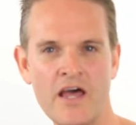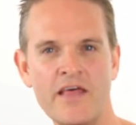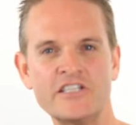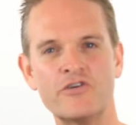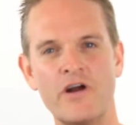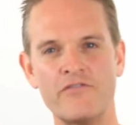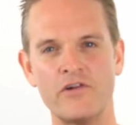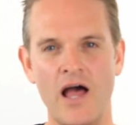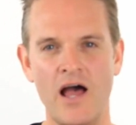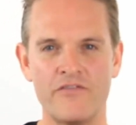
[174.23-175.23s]
they
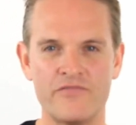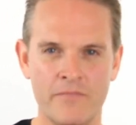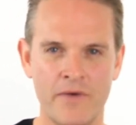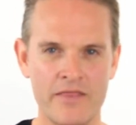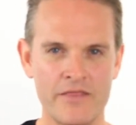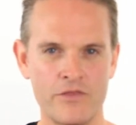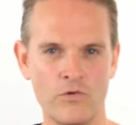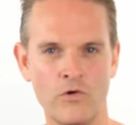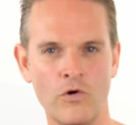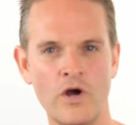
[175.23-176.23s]
travel half the month,
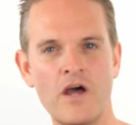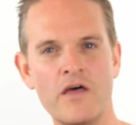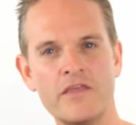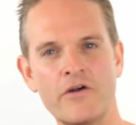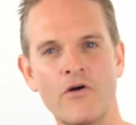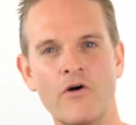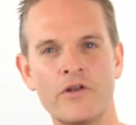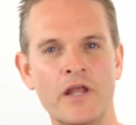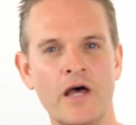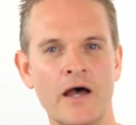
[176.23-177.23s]
or they're
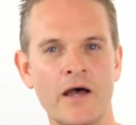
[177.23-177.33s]
on,